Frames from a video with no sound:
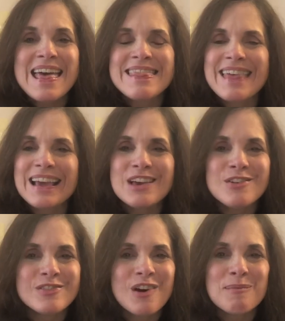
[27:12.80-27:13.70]
Thank you
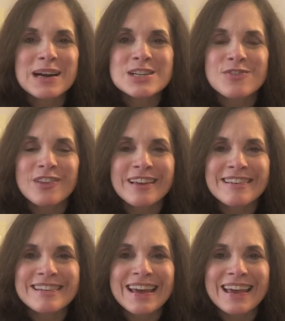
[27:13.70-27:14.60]
so much for
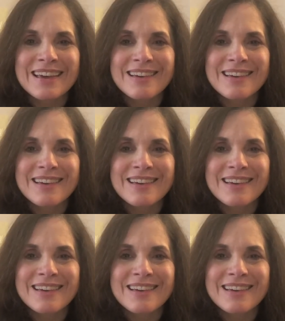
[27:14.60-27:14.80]
listening.